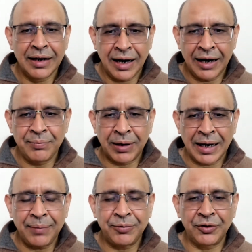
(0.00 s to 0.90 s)
and
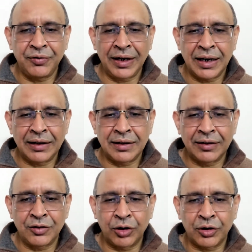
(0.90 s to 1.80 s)
perhaps we can
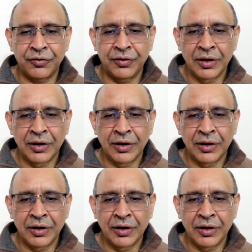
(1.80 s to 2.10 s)
sort of